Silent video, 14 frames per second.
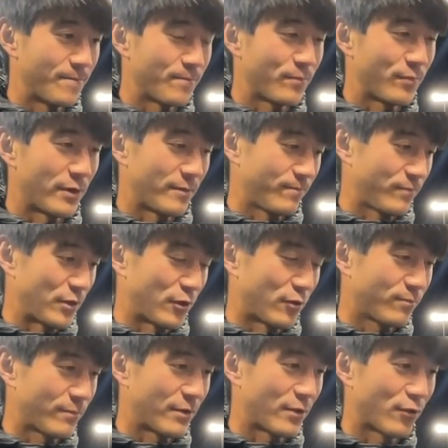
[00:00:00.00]
But, you know,
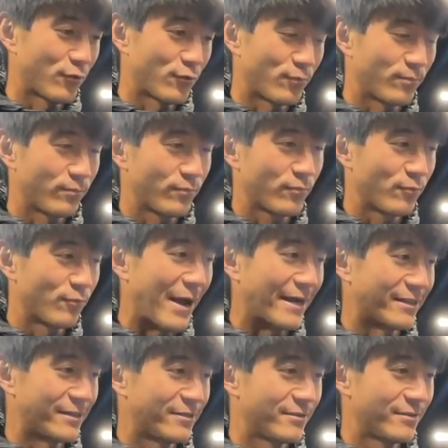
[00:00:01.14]
another
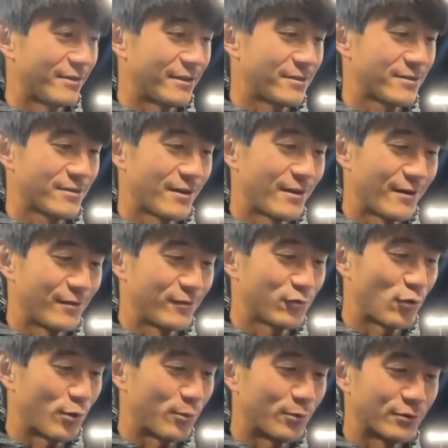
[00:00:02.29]
racket that's
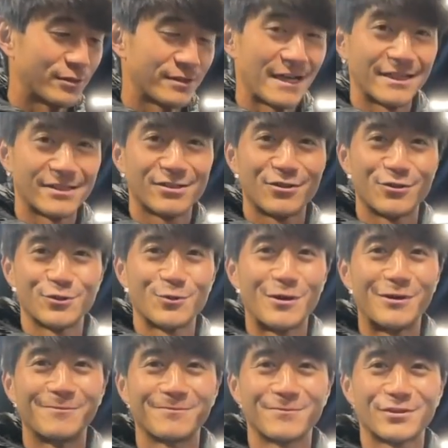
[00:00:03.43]
enjoyable to test too as well.